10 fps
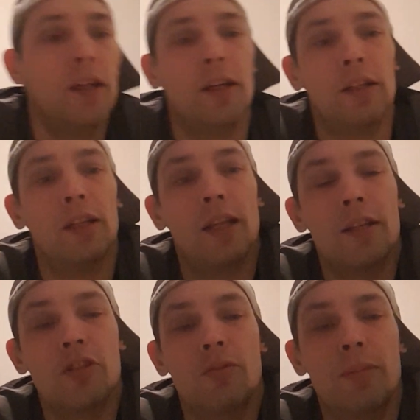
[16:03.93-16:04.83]
And the
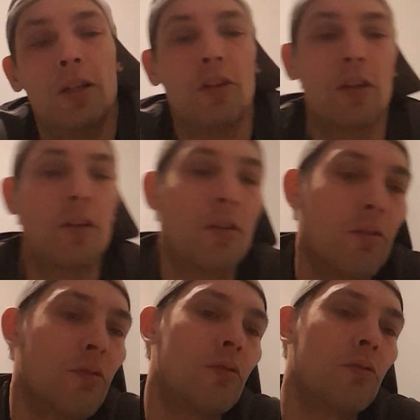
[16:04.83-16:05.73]
lens you be looking
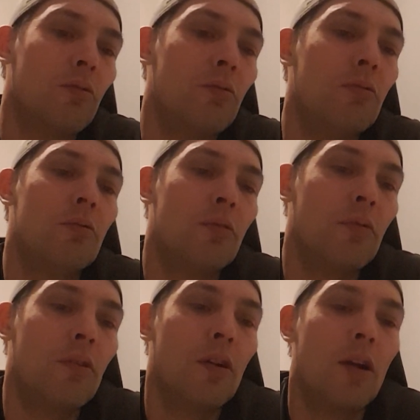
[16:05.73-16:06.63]
through
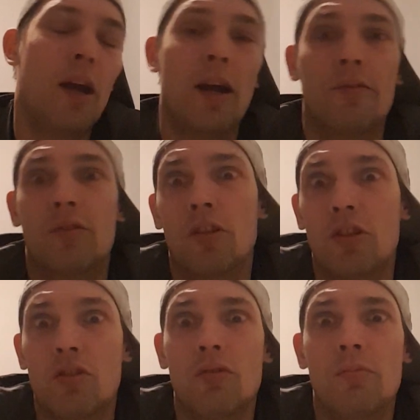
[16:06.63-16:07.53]
after the
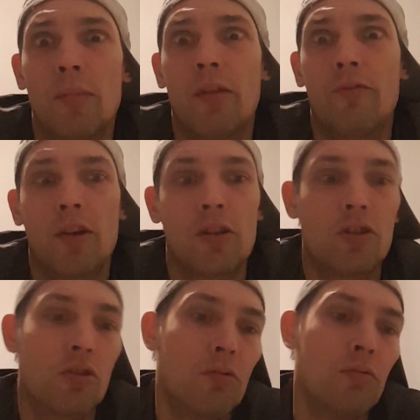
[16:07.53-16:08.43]
two motherfucking
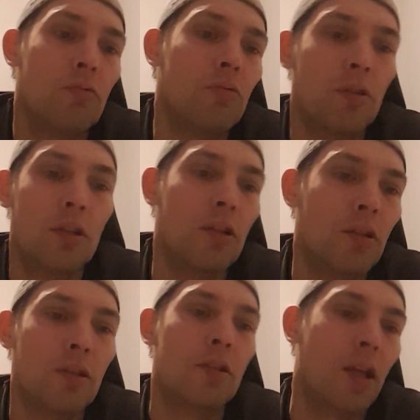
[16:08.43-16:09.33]
two
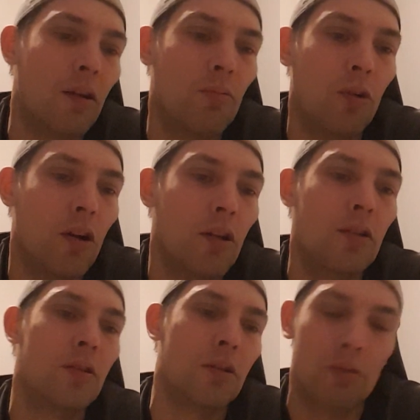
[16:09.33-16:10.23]
is 10
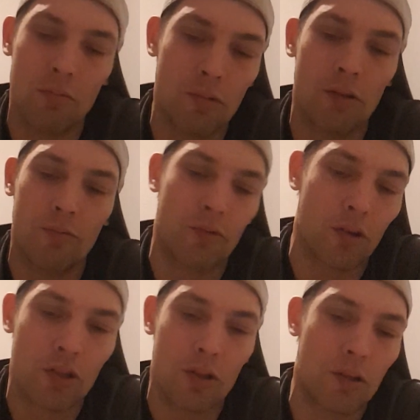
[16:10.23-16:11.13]
Wands and Wheel of
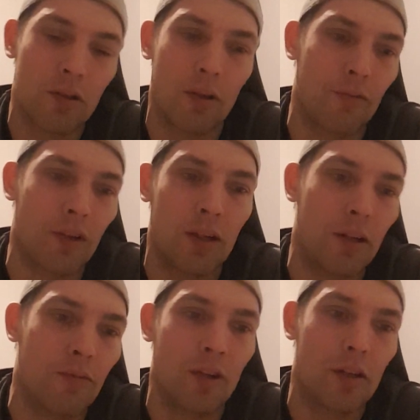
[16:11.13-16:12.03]
Fortune. This is a faded
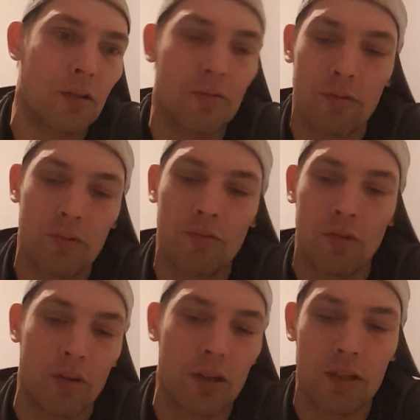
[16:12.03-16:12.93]
event
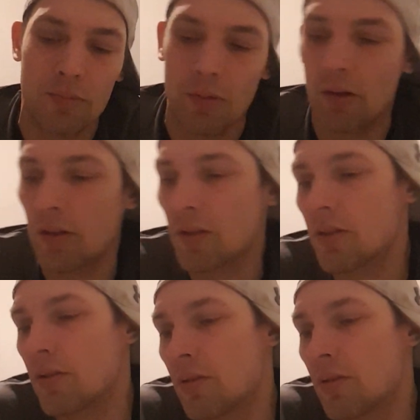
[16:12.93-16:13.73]
for these burdens.